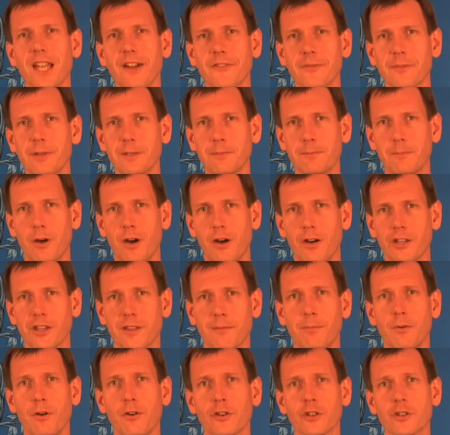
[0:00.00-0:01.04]
government
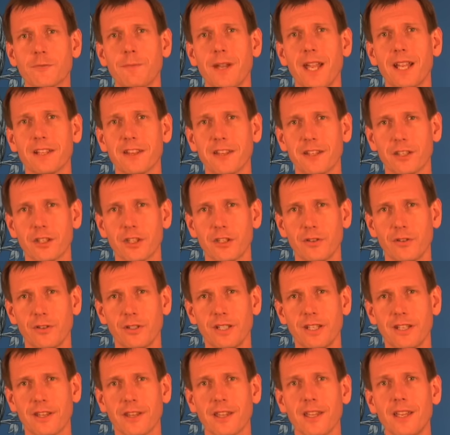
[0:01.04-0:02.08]
bonds, mortgage-backed
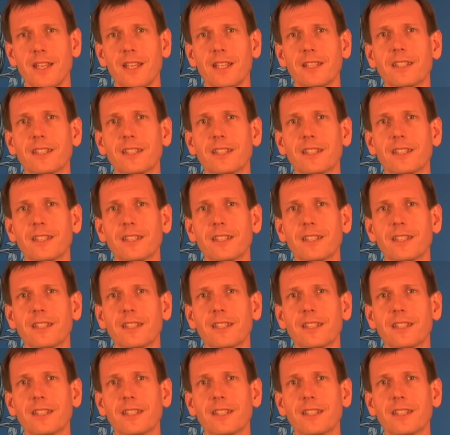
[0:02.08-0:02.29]
securities,